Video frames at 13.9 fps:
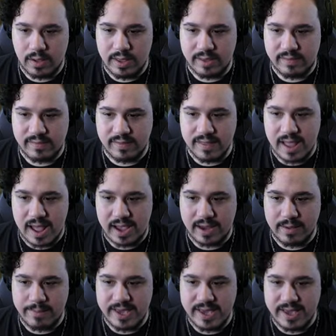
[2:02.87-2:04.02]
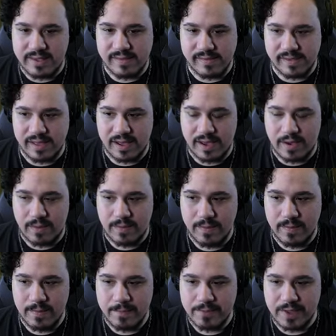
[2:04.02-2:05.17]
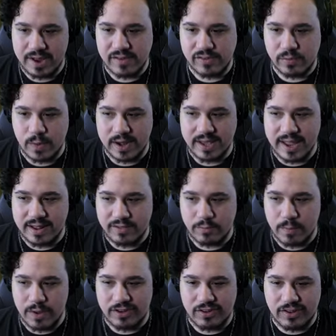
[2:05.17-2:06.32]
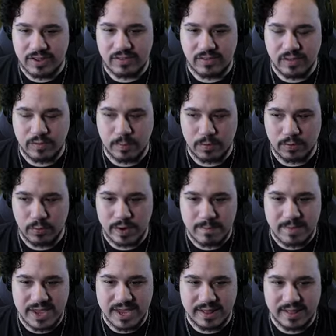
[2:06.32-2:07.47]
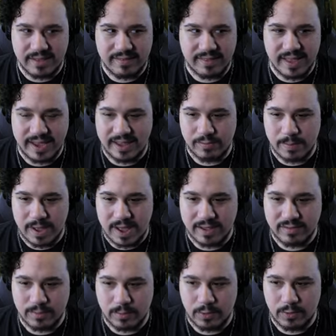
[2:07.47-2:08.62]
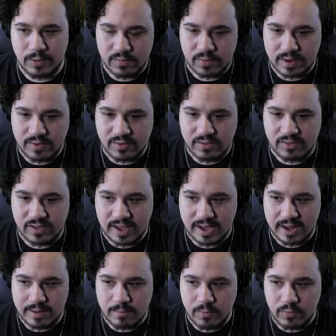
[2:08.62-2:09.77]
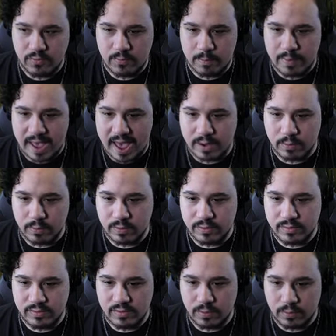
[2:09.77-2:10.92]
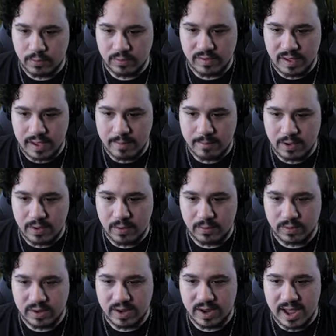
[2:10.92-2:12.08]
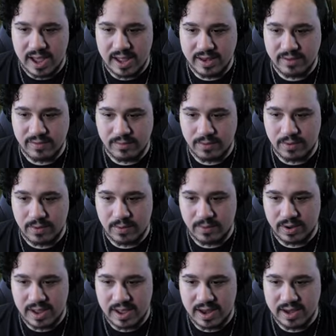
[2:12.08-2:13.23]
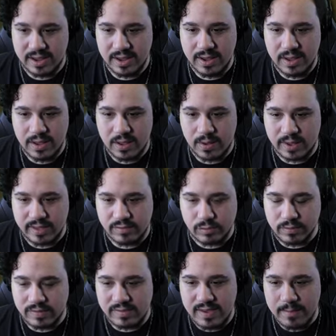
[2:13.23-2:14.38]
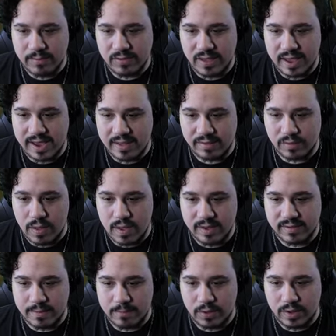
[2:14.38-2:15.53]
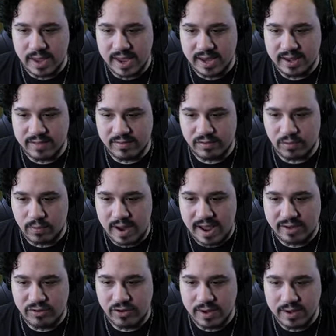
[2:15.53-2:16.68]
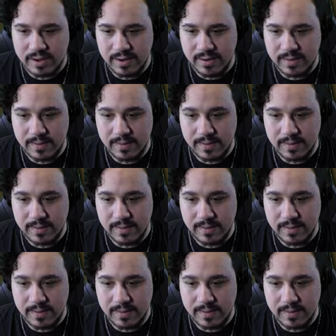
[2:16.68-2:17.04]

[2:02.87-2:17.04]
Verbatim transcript: It's not gonna be easy, though. I just want to get as much distance between me and this thing as possible. So I gotta move backwards the whole time. Oh god, dude, oh god. Okay, so it seems like as long as I'm looking in its direction,